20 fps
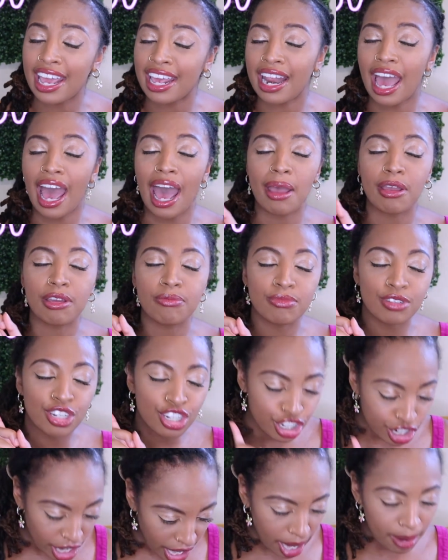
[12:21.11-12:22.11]
and I'm
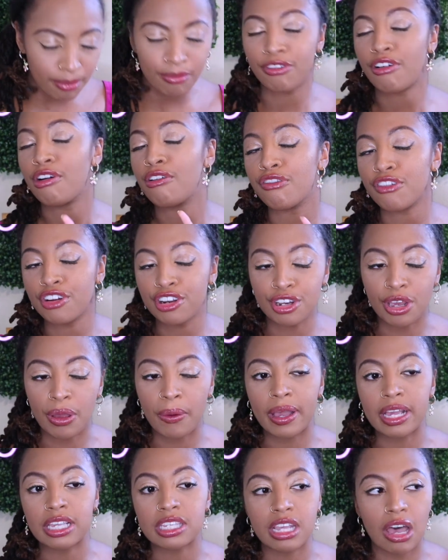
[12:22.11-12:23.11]
shameful for
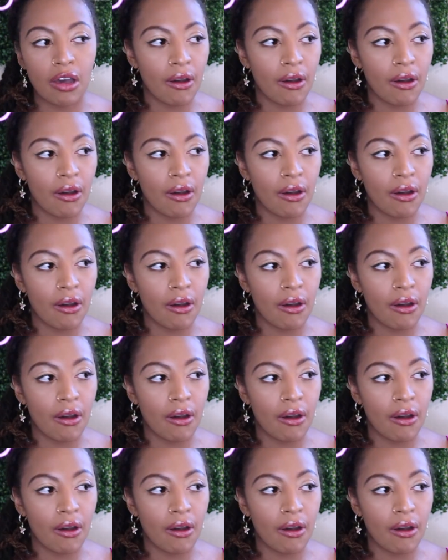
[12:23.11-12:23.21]
doing so.